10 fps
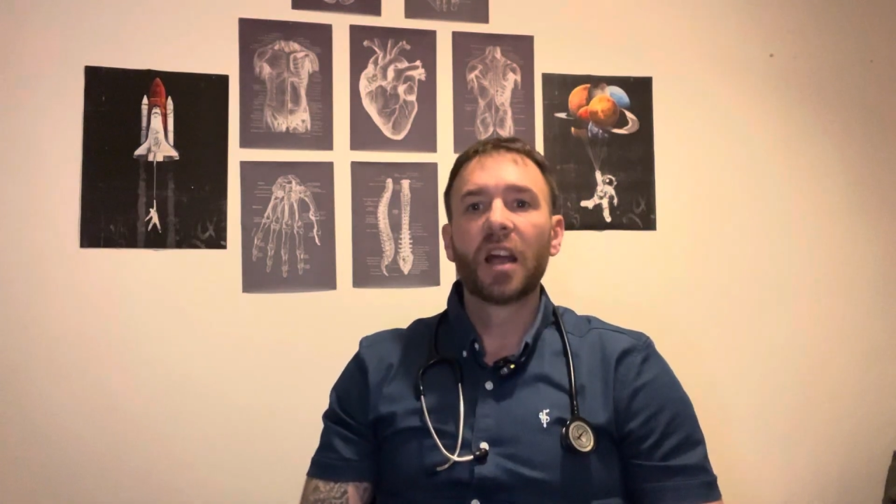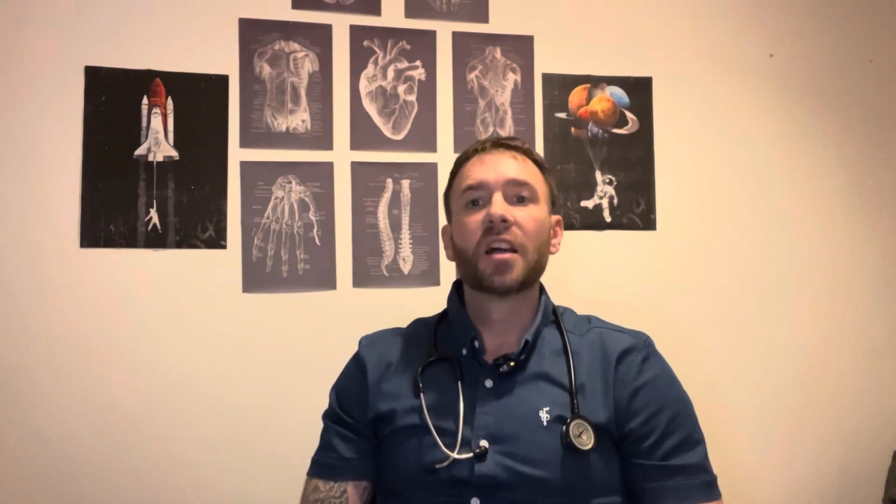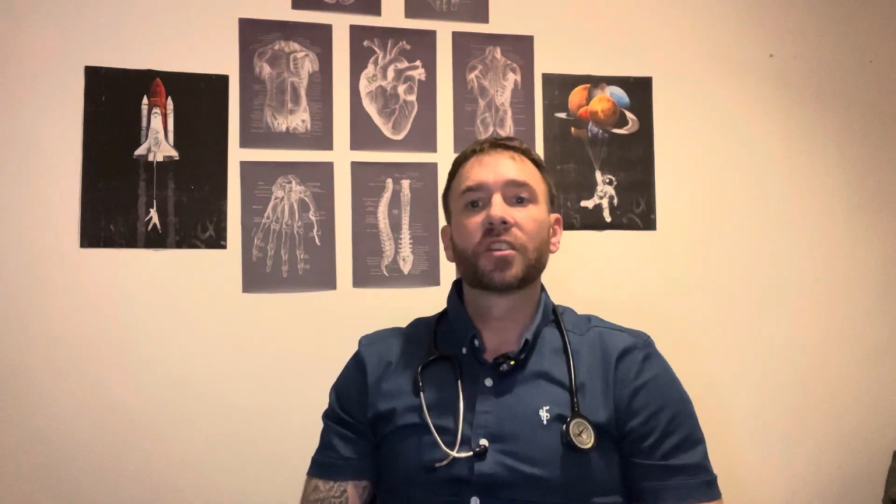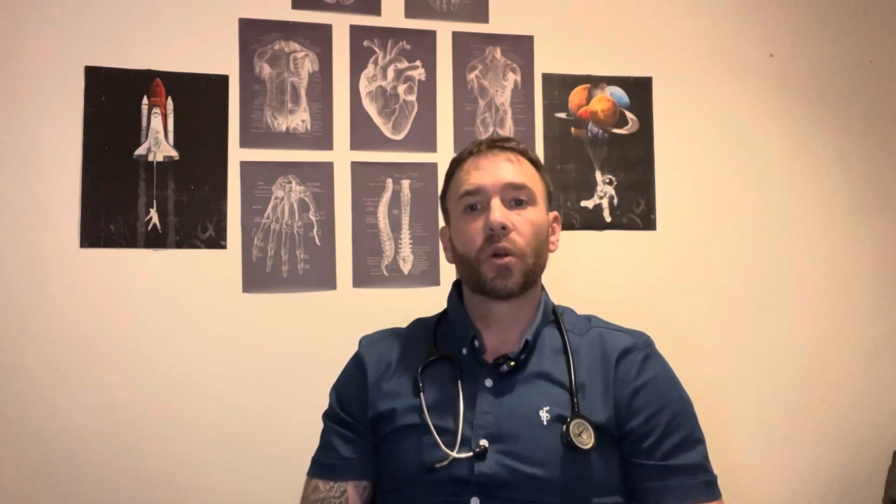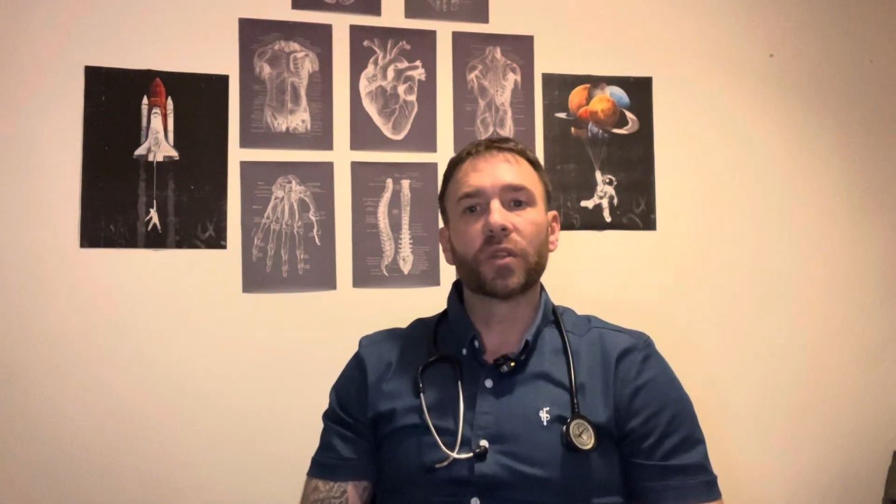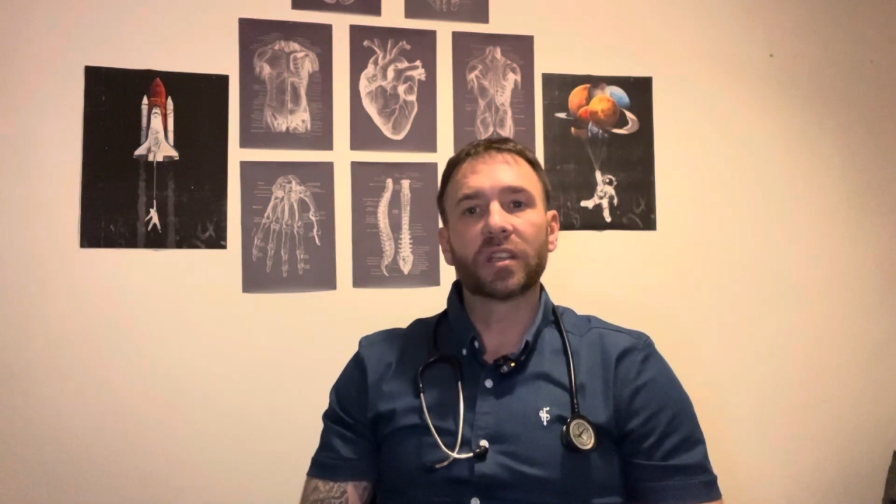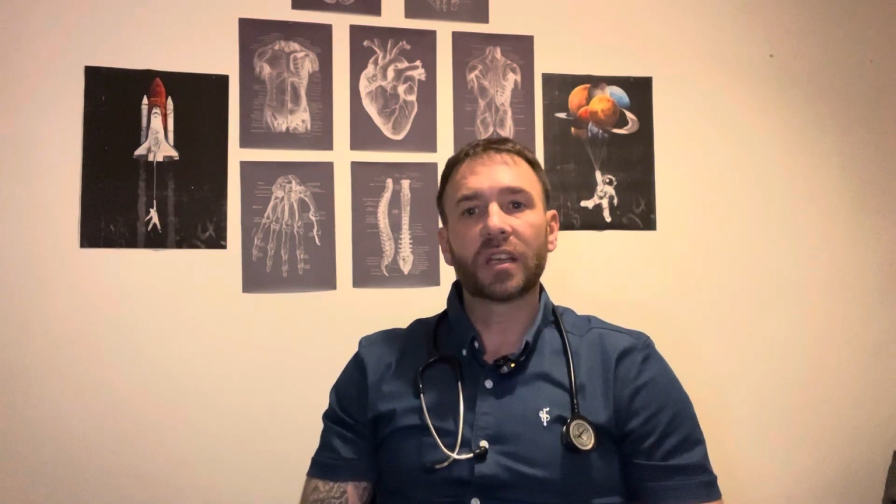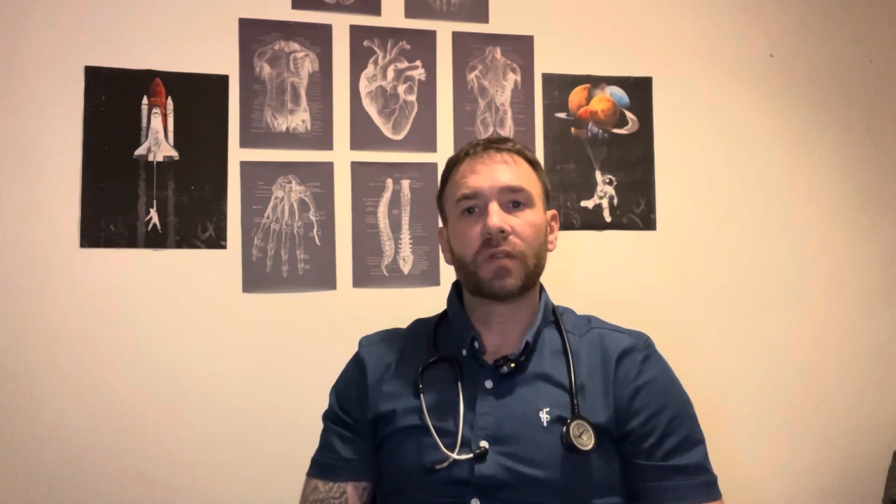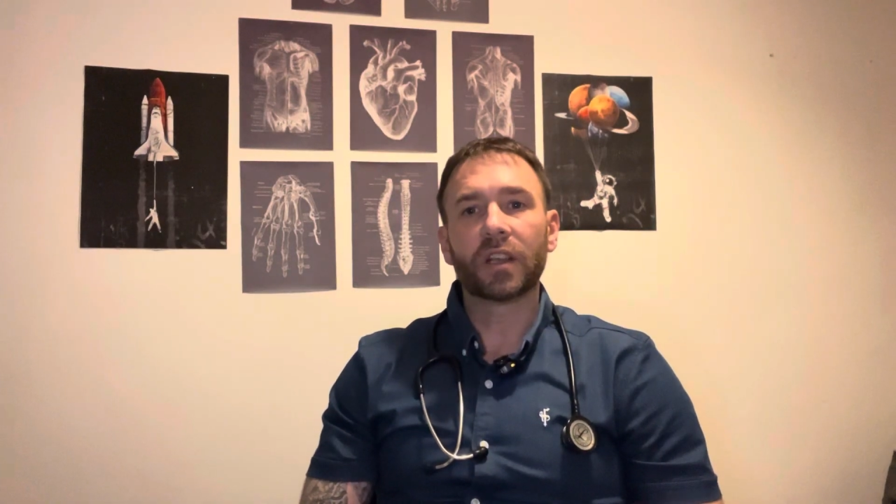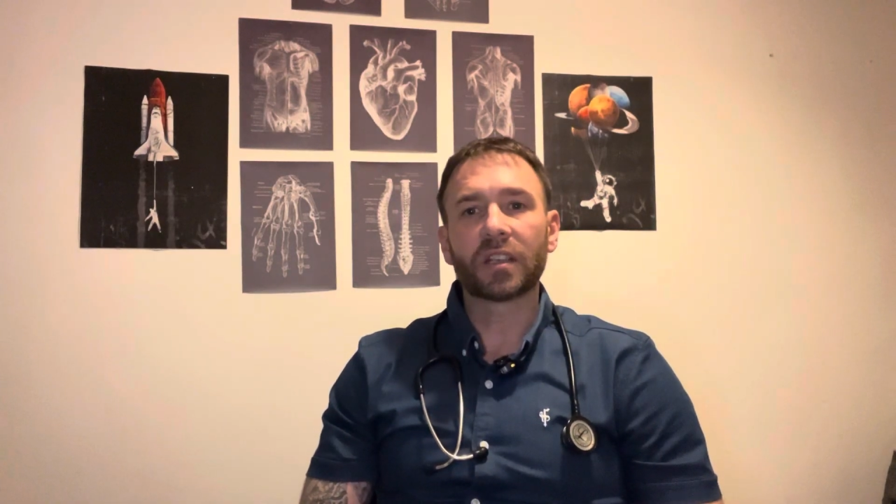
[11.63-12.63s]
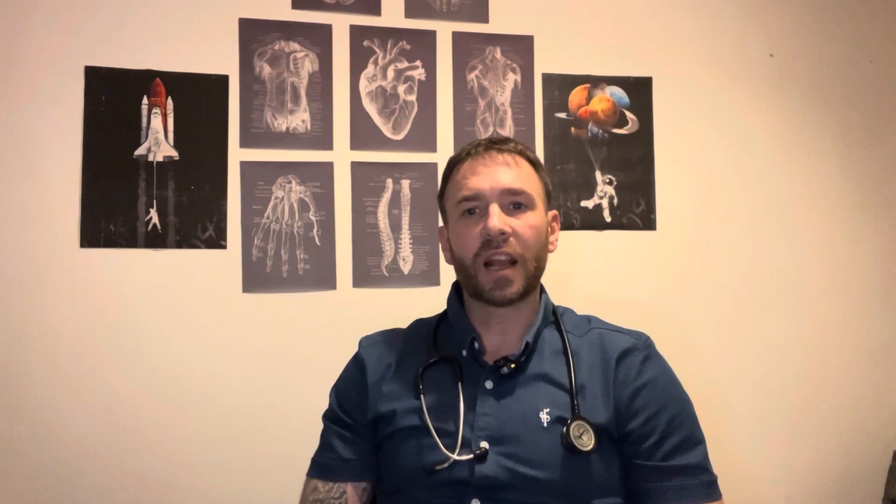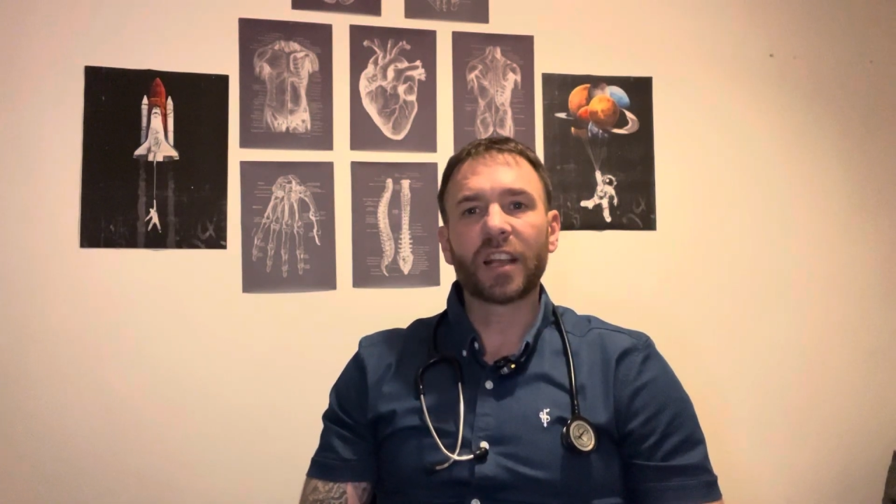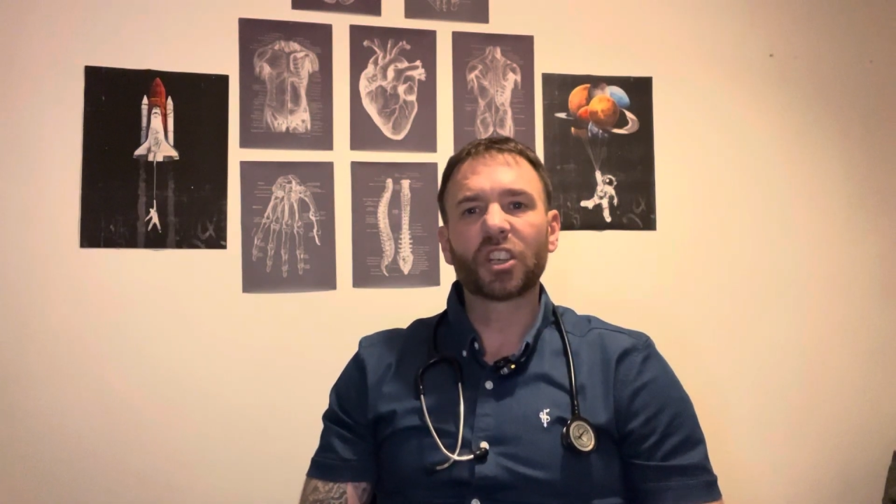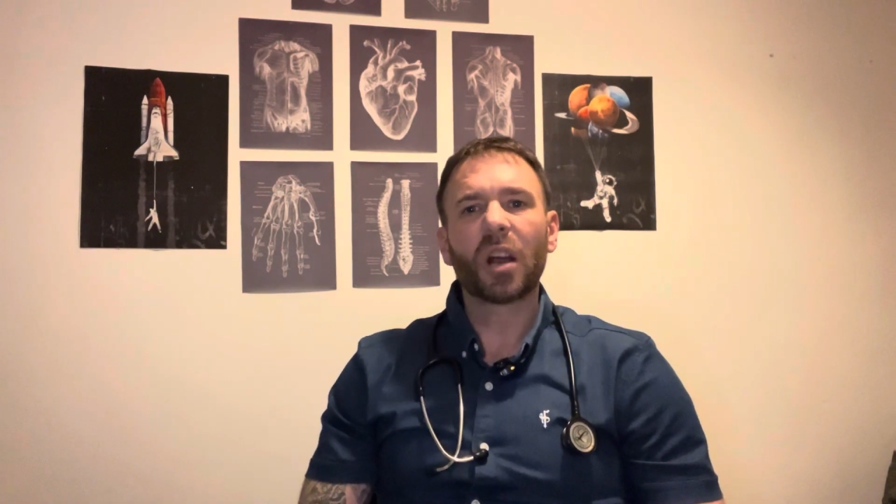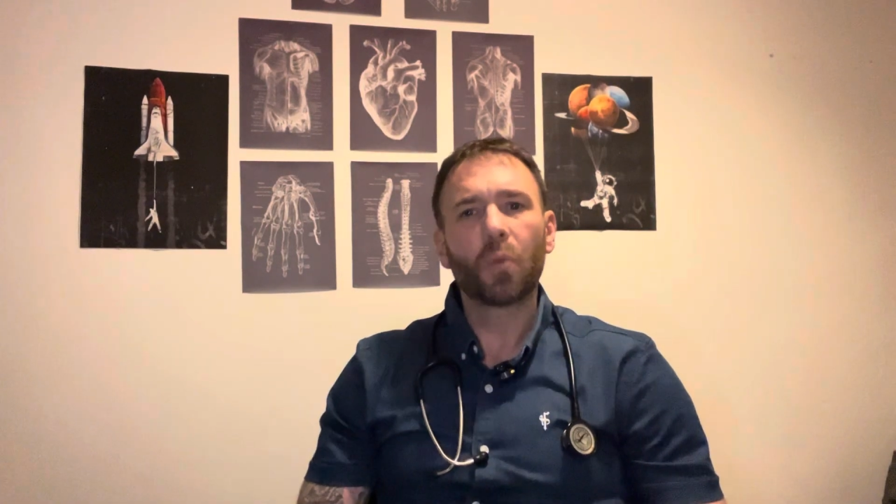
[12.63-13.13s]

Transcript: So, in this evening's lecture,